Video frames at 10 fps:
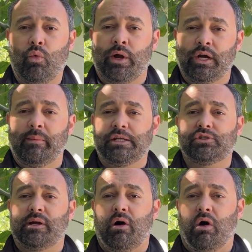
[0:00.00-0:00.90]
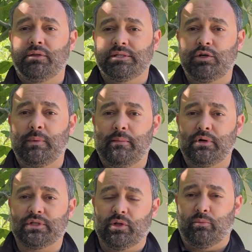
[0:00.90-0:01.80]
We're here to make sure that all the steel
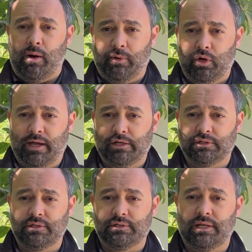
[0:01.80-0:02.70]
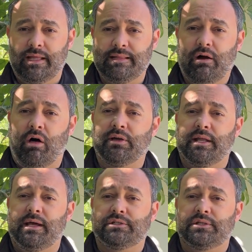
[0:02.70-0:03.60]
members are in the proper locations and that all the
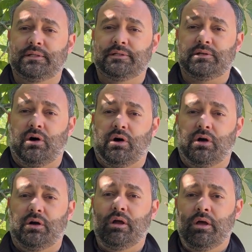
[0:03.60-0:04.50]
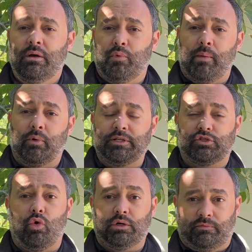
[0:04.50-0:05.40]
connections are properly
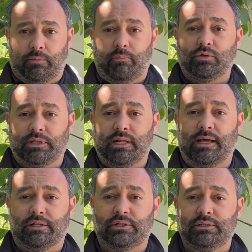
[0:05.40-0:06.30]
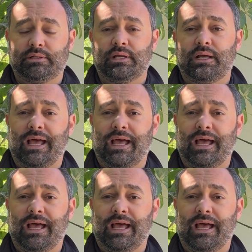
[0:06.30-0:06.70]
torqued for bolted connections